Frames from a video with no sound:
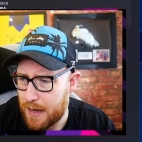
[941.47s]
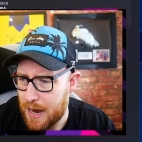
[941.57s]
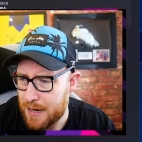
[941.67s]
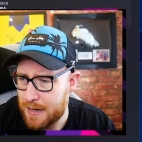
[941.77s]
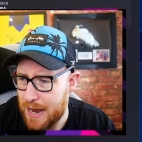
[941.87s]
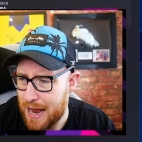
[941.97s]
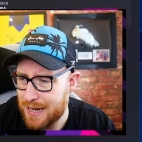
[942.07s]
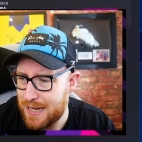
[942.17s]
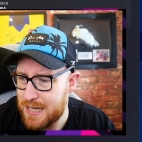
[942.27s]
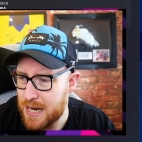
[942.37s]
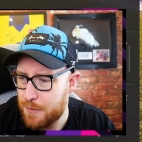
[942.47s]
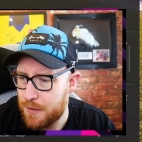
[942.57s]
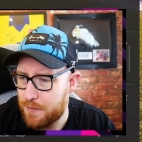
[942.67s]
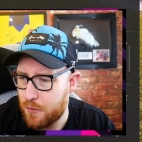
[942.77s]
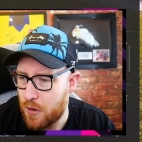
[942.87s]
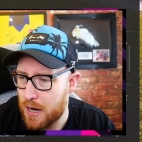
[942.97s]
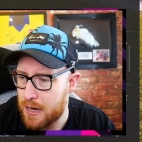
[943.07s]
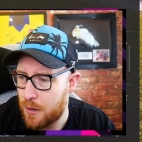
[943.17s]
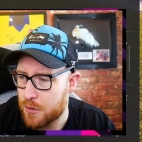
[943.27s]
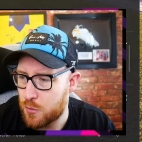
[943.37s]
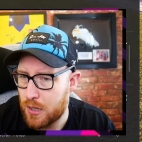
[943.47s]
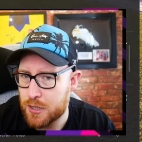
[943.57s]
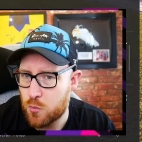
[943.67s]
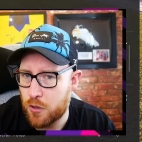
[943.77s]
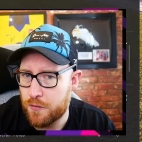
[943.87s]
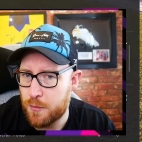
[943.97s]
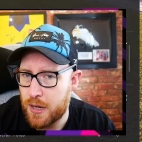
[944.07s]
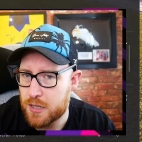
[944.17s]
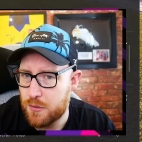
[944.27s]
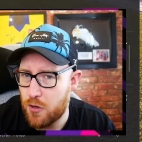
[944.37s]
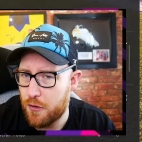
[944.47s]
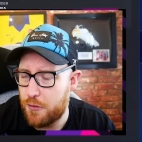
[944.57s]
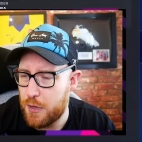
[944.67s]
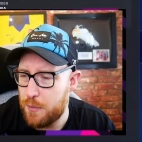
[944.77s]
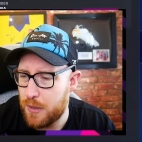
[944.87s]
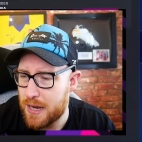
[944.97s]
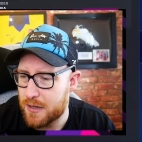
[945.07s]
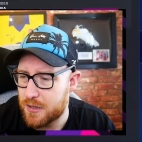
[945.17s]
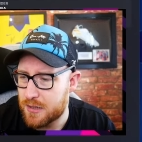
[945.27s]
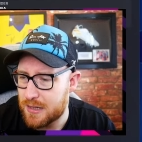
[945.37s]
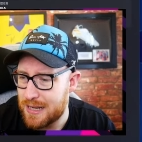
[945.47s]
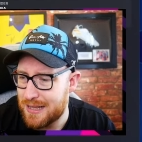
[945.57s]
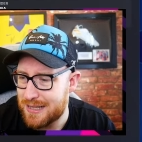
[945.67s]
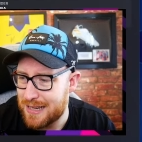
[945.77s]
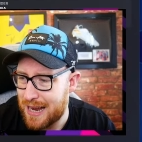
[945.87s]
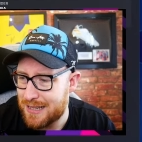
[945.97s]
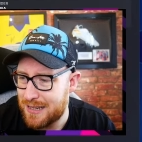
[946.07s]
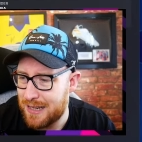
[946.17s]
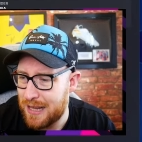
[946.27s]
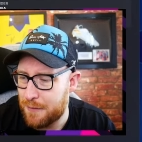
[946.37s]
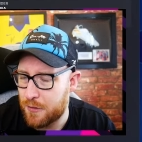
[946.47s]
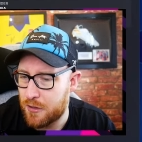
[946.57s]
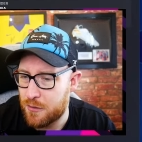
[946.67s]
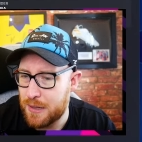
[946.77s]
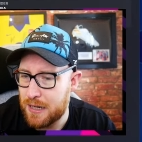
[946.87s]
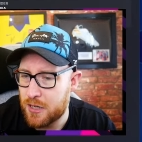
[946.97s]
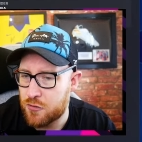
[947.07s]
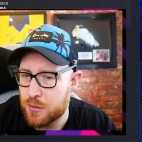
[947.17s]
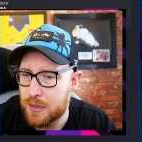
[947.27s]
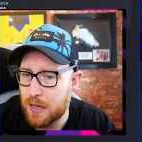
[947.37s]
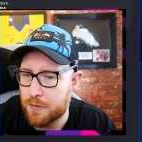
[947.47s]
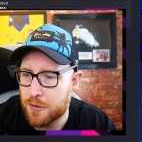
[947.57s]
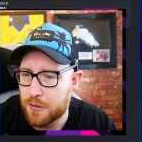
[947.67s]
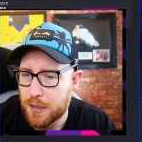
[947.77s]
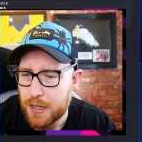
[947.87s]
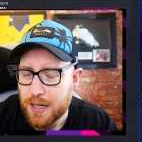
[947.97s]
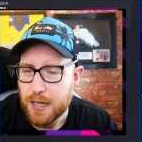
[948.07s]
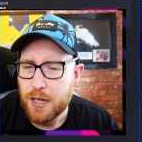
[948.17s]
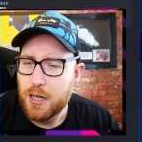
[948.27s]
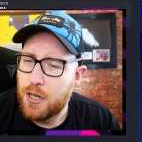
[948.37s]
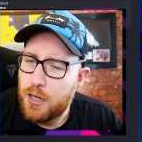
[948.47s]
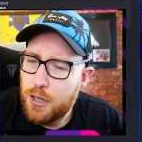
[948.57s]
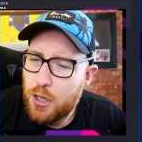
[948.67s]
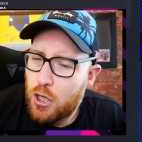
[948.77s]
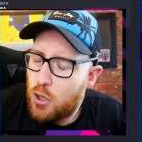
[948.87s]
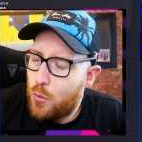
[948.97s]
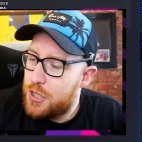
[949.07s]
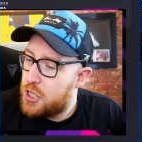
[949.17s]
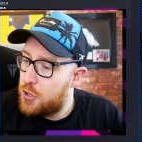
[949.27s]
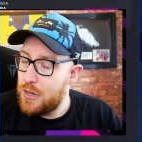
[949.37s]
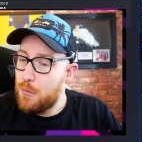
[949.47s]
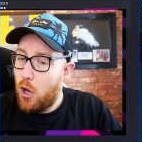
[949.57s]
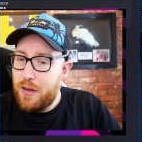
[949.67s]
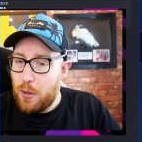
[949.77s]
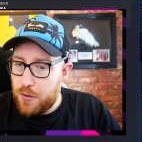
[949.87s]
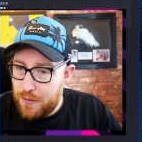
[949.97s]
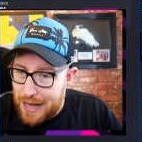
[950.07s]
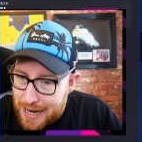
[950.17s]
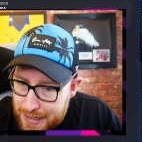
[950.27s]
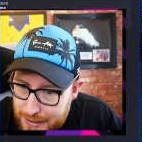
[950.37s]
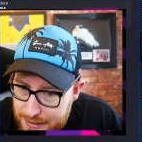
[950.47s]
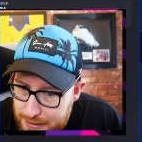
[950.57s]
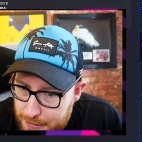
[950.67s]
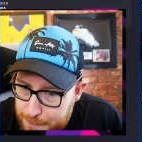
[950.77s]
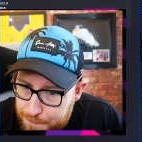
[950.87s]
And Akinyemi for right now as well is one of the best. We've got three players in the starting 11 of the Media Dream 11, which is three more than I would have liked.